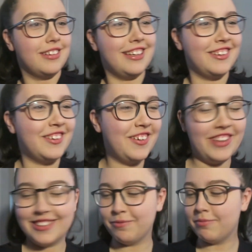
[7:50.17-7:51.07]
I don't know if
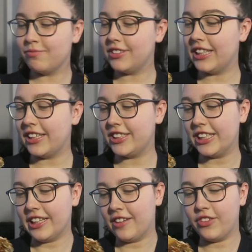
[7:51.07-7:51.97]
it's, yeah it's
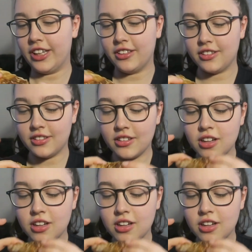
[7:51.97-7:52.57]
chicken I think.